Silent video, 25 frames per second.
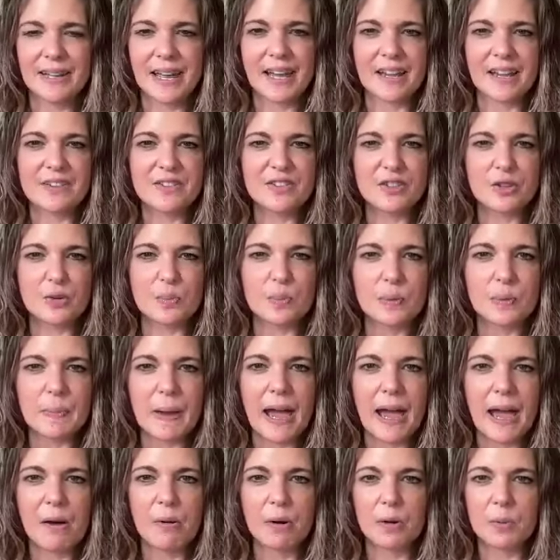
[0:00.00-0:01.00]
like a
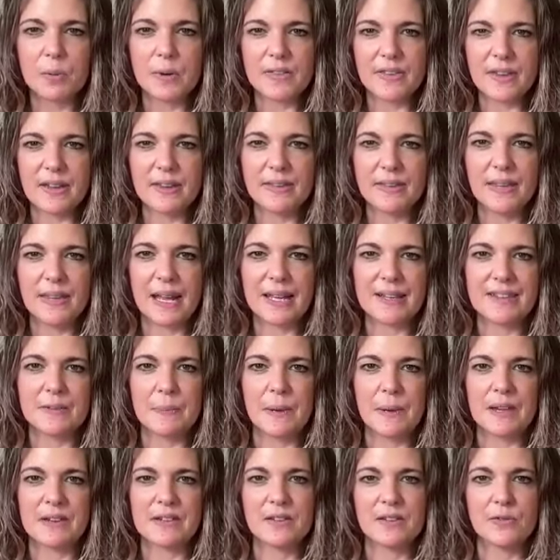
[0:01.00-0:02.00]
superpower within that
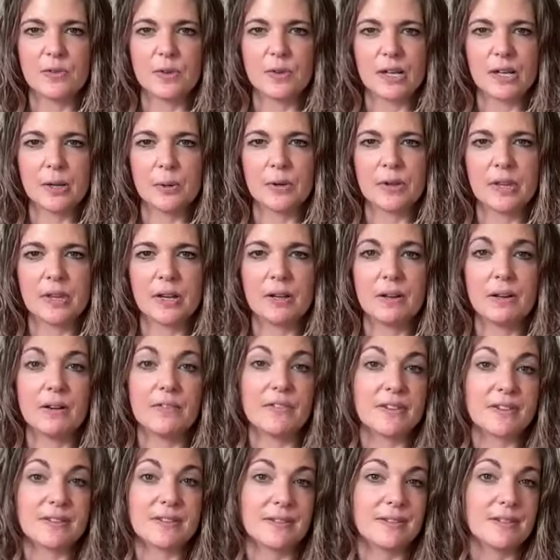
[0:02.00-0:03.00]
space of working with our
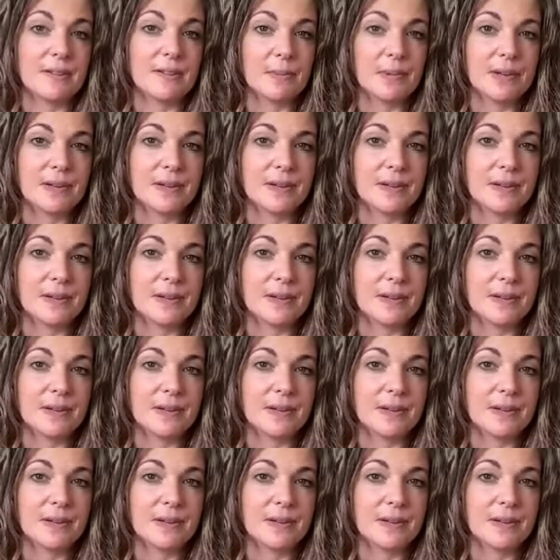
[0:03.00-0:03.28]
nervous system,